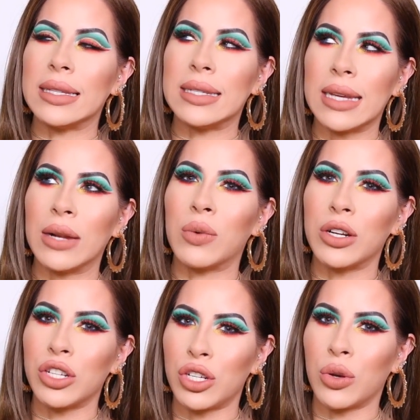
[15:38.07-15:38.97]
did want
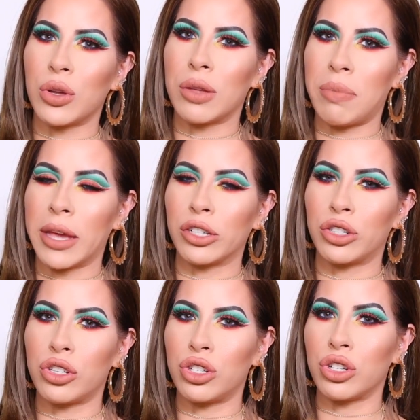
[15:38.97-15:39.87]
to show you the
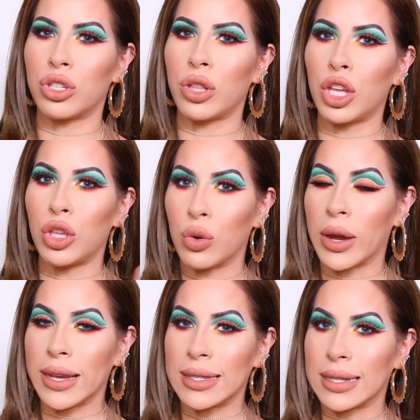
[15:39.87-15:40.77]
pictures just so that you
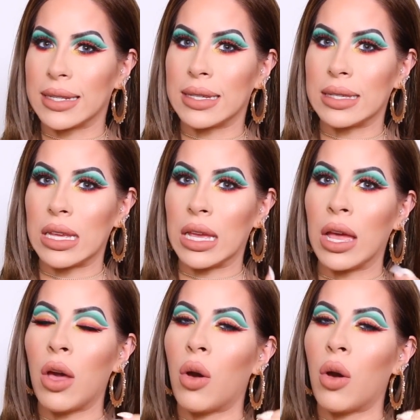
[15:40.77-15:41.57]
guys could see